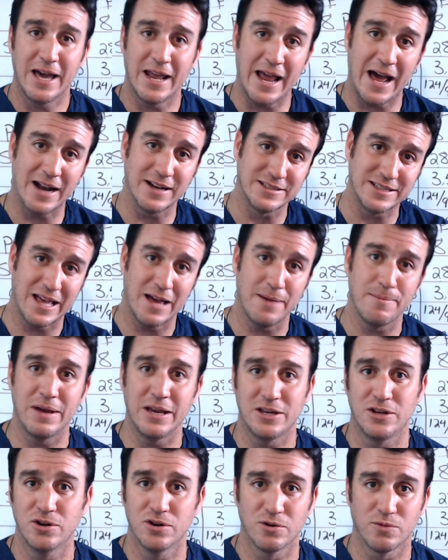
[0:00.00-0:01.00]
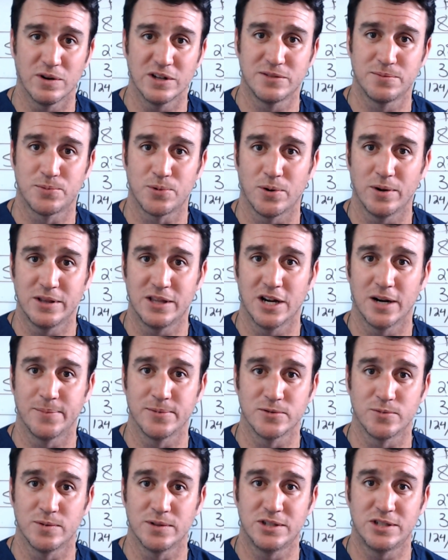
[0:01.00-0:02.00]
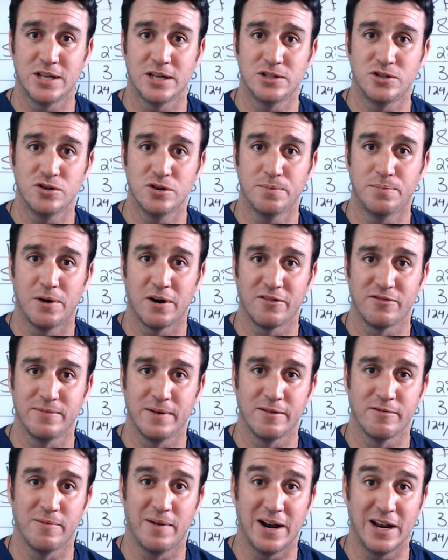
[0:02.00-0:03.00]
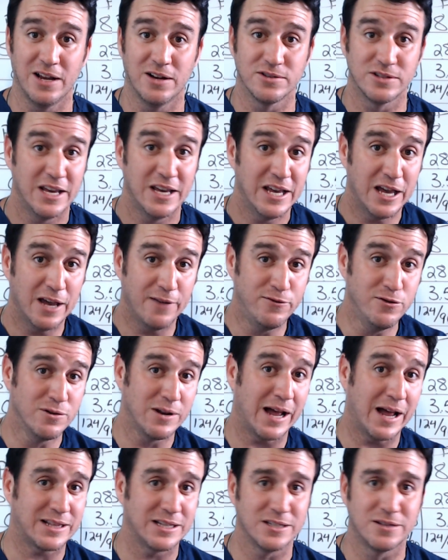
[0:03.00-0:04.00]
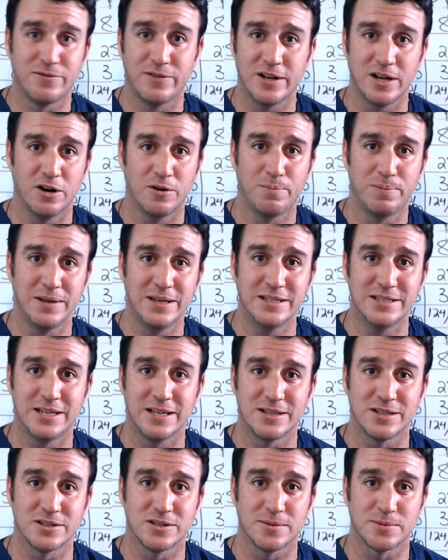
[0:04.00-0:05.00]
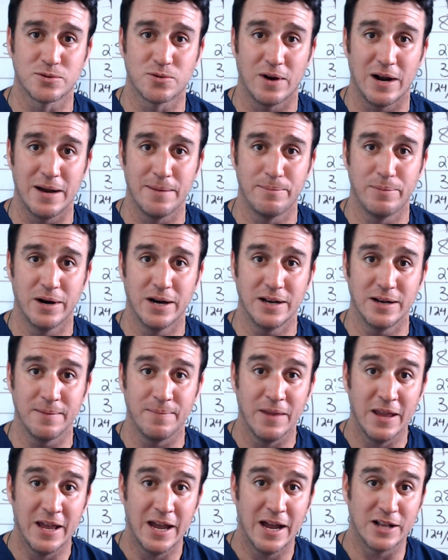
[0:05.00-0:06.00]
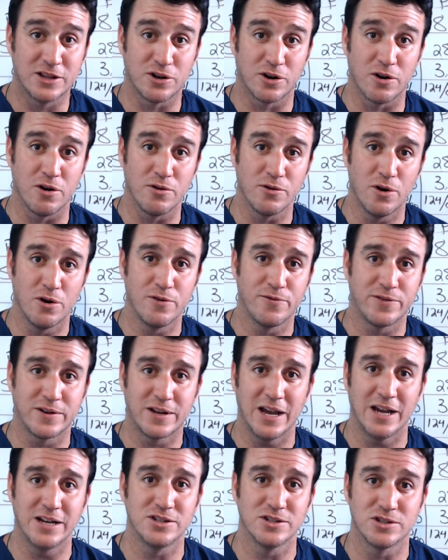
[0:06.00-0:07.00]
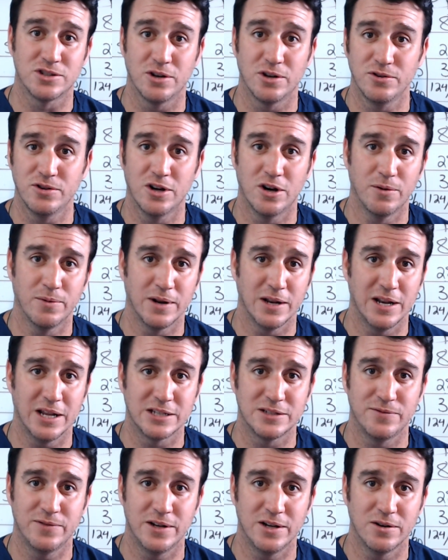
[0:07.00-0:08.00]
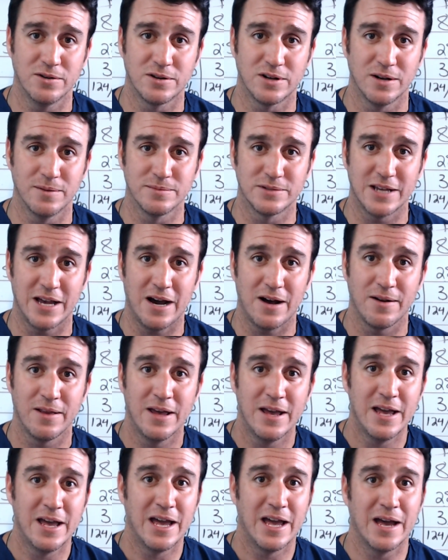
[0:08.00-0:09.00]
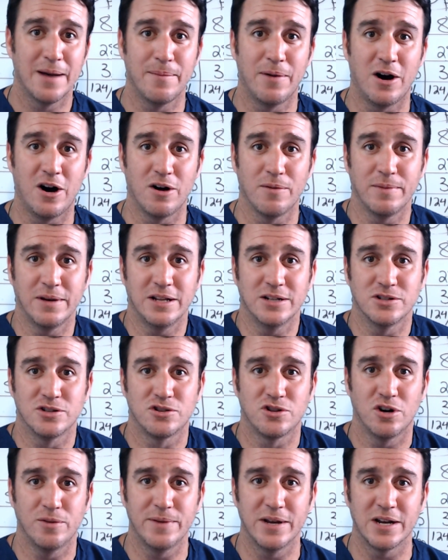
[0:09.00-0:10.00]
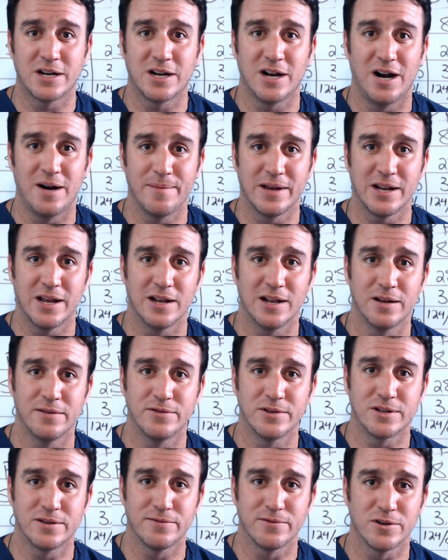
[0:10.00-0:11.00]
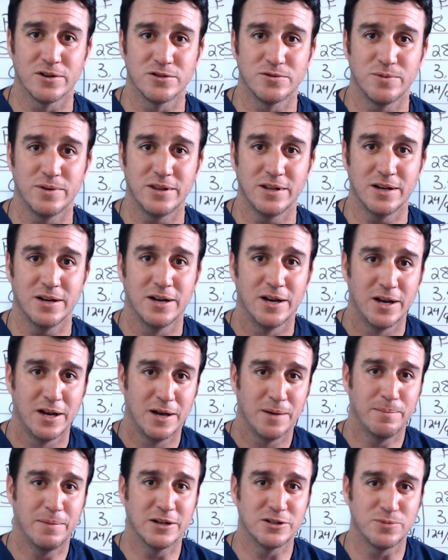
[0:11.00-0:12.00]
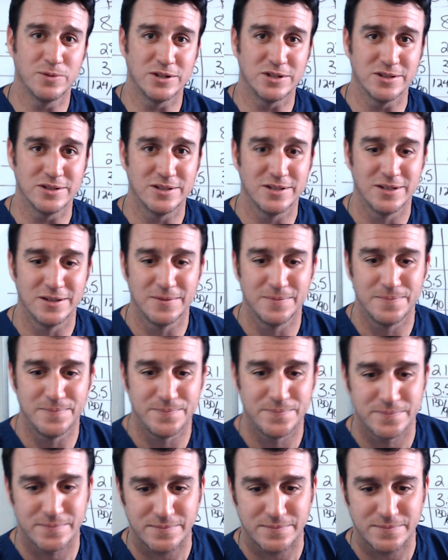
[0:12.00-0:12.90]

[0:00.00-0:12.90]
And how does that make you a respiratory therapist, which sets you apart from everybody else? If you like this video, please hit the subscribe button, turn on notifications so you know when the next video comes out. And by all means, throw me a comment. I'd love to converse with you. Best wishes.